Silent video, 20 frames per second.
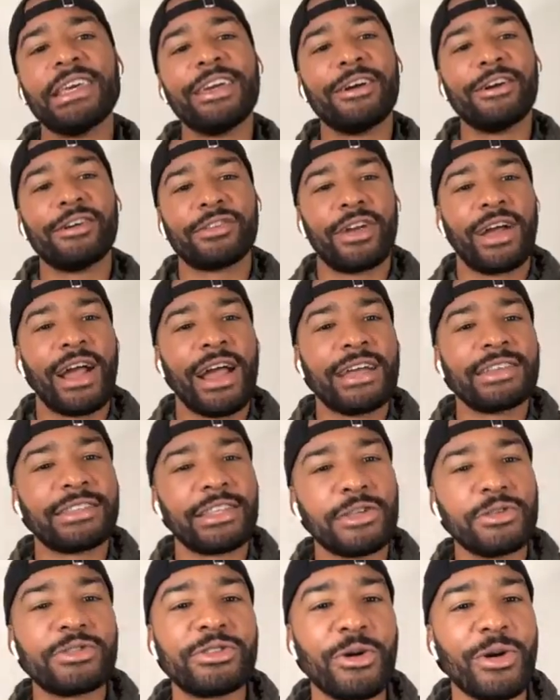years. All right.
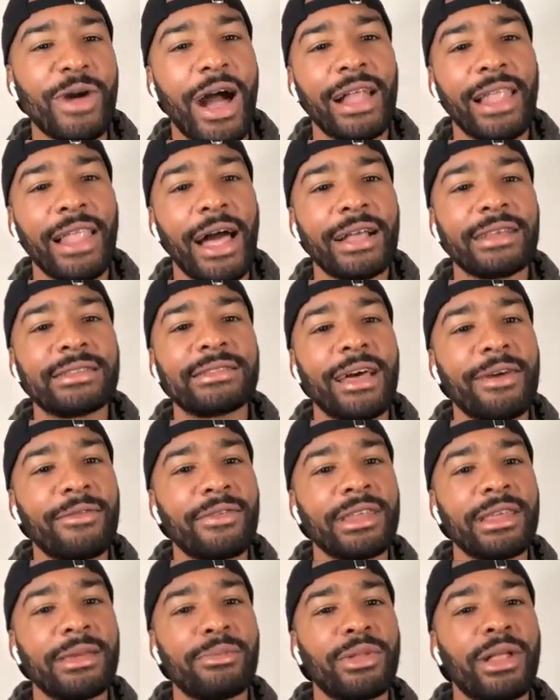So you still got like
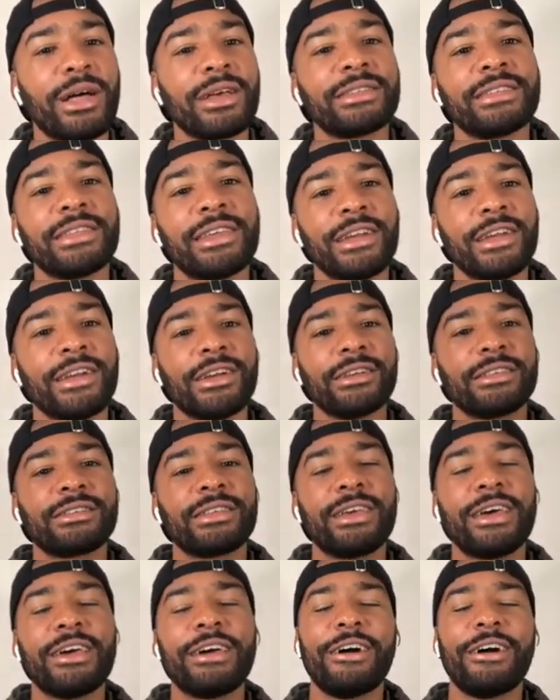70 plus
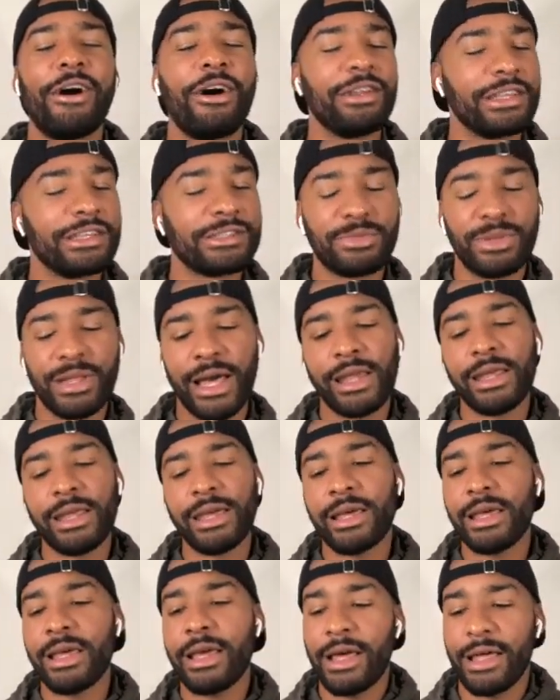years on this
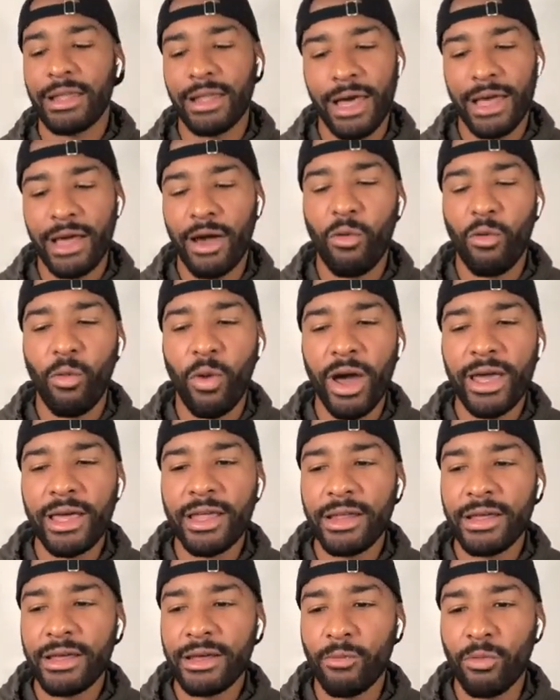planet. Like,
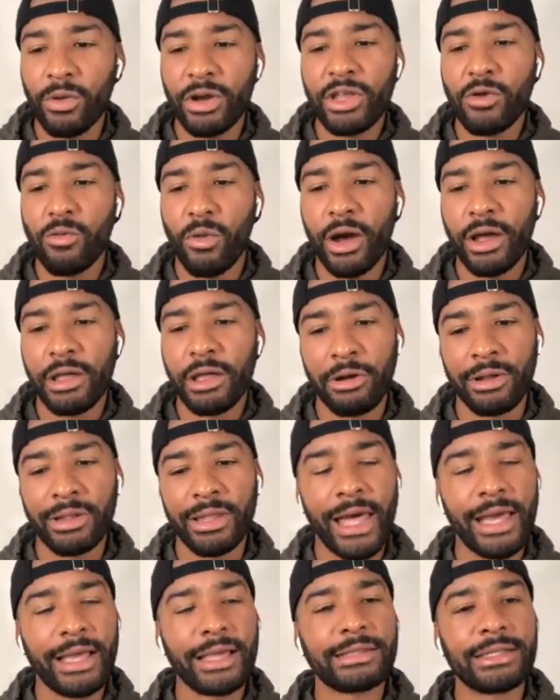what do you want your
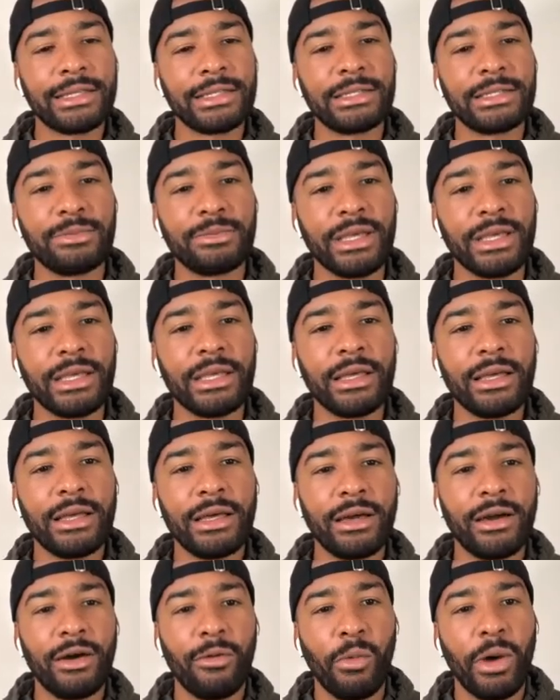legacy to be
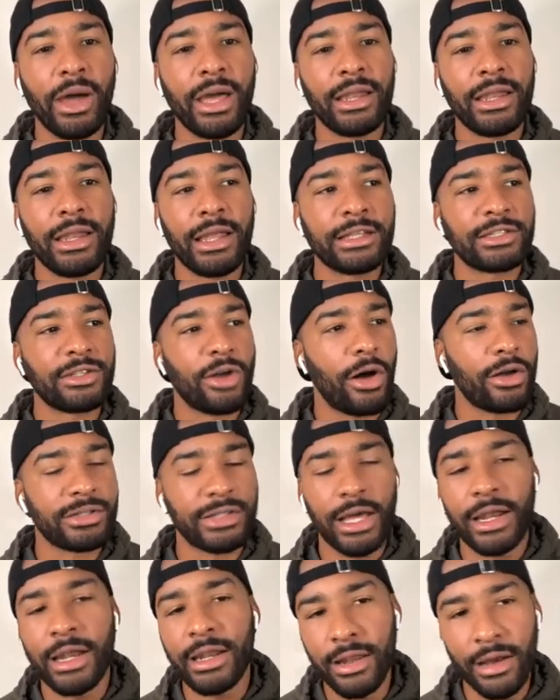when it's all
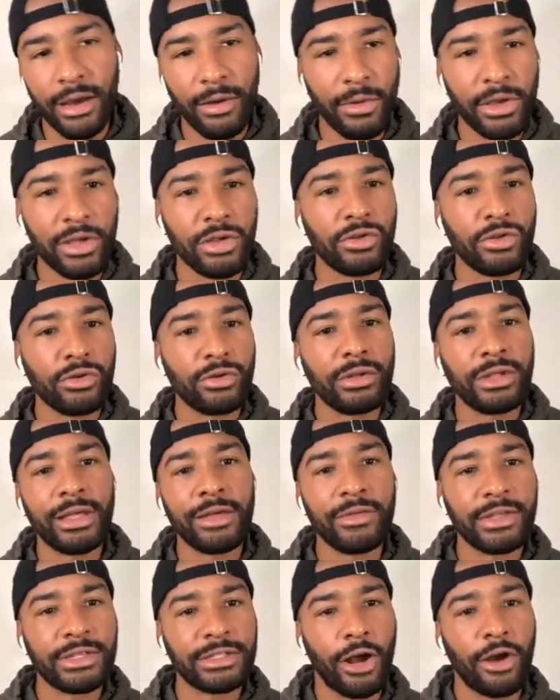said and done? When you do
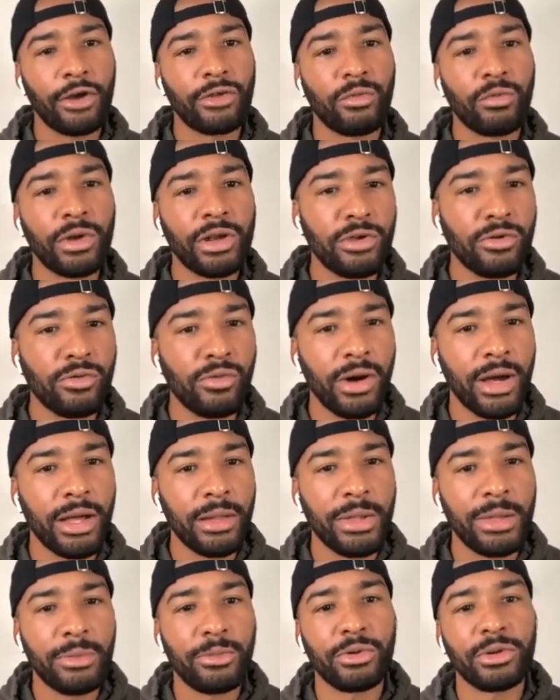leave this earth, what do you
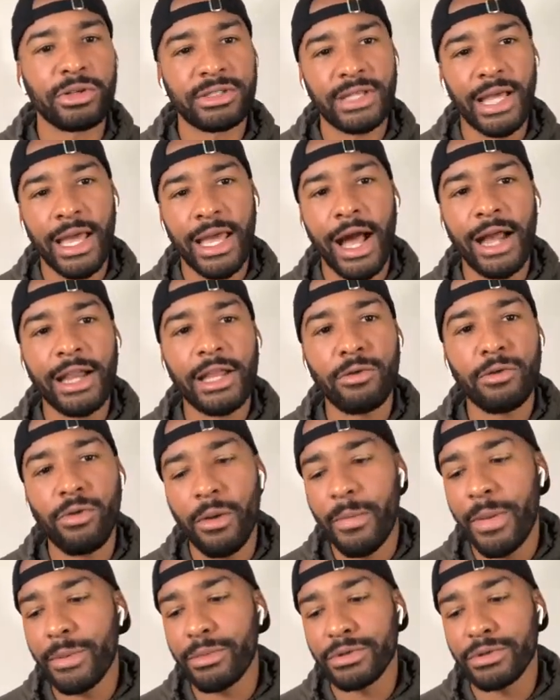want people to say? How do you want